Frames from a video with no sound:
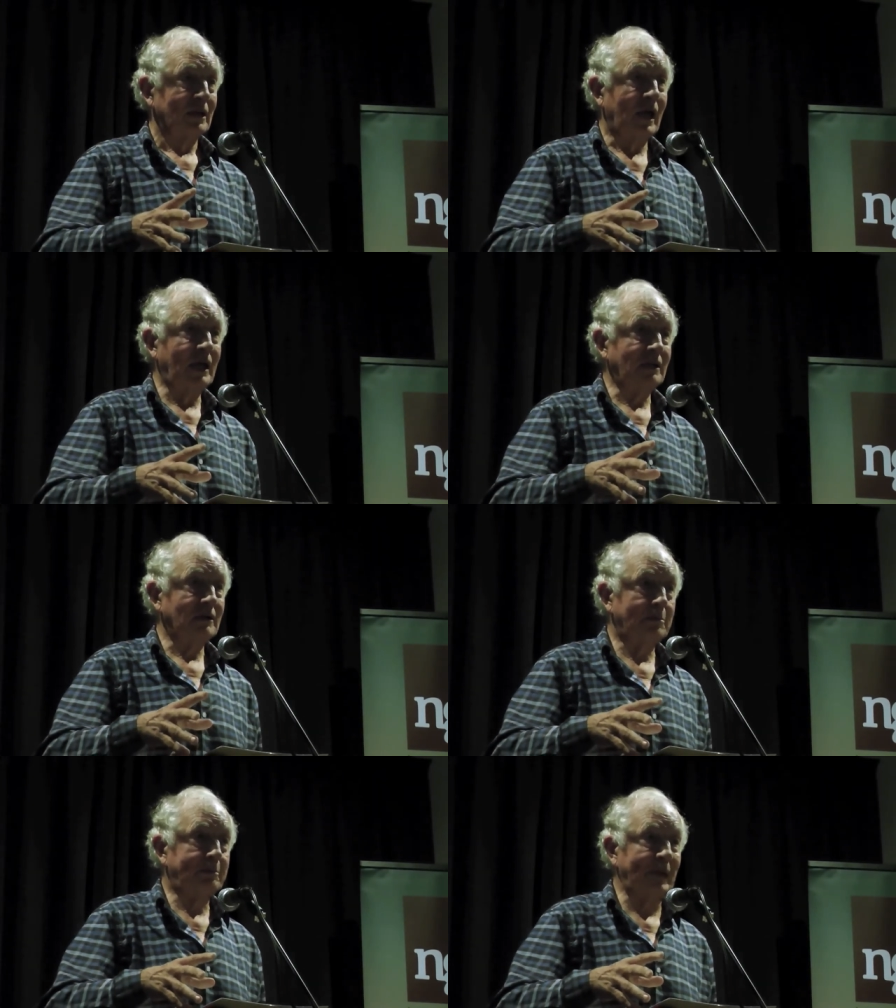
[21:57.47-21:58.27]

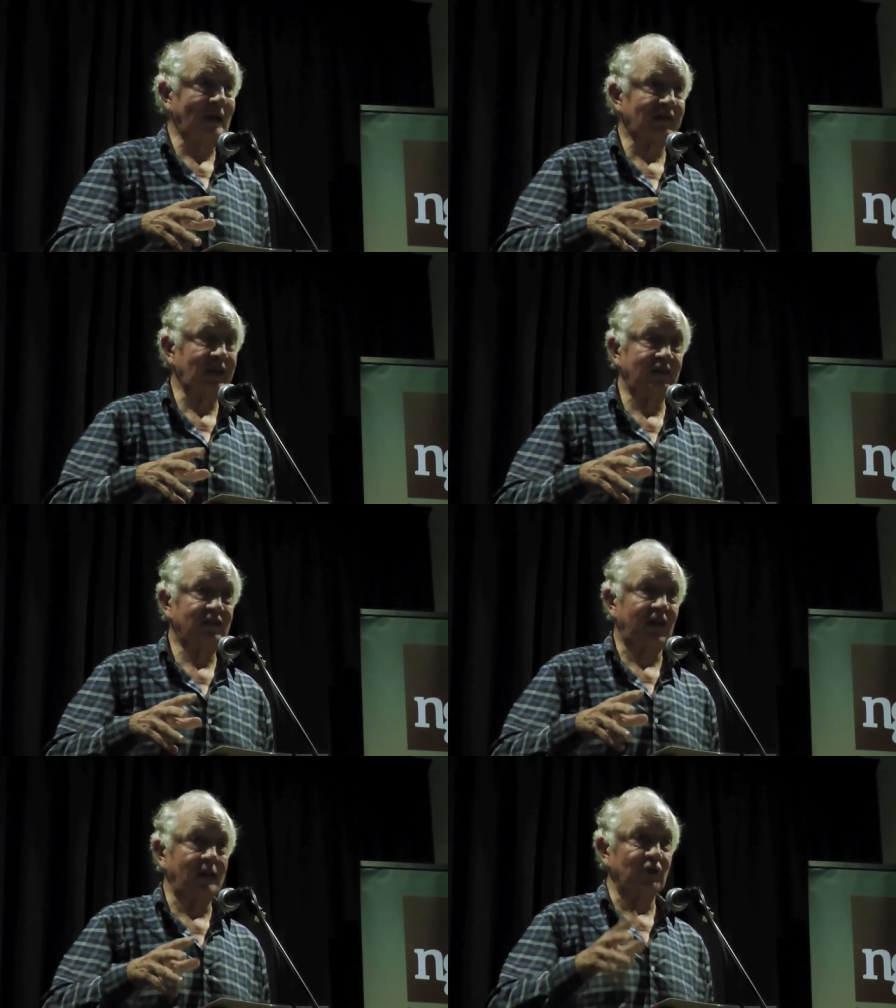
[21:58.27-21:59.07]
And Beazley
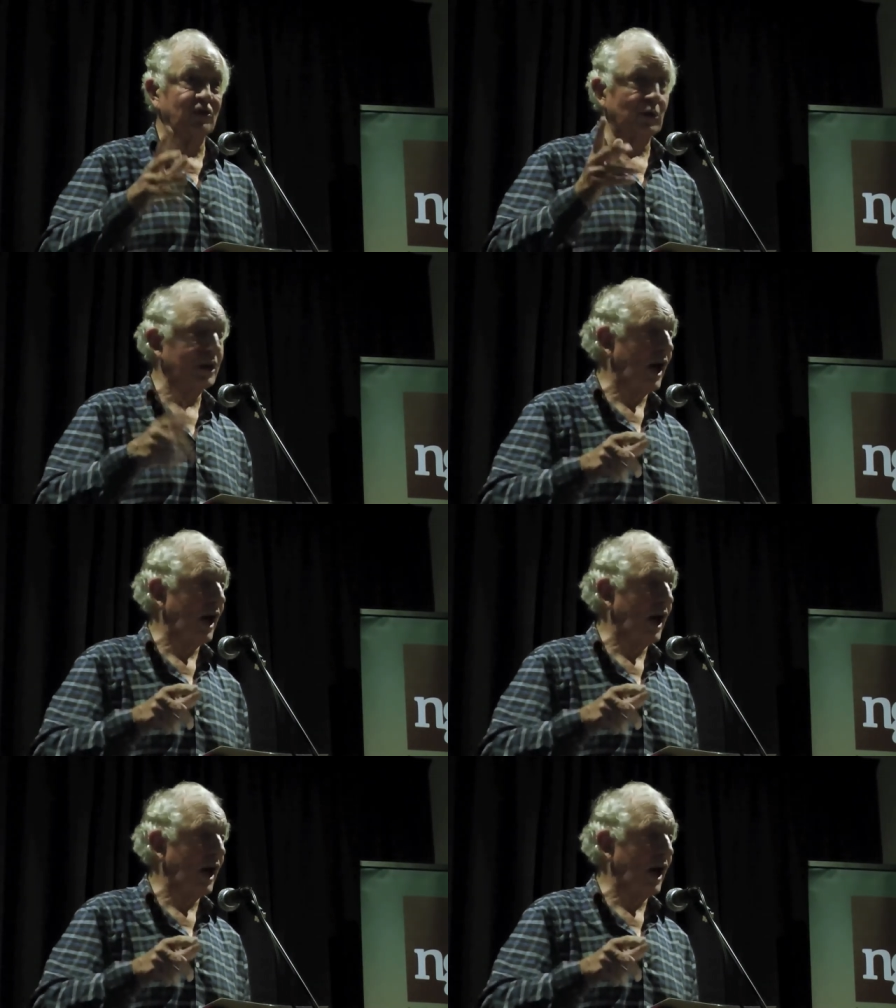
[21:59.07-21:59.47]
said it was a good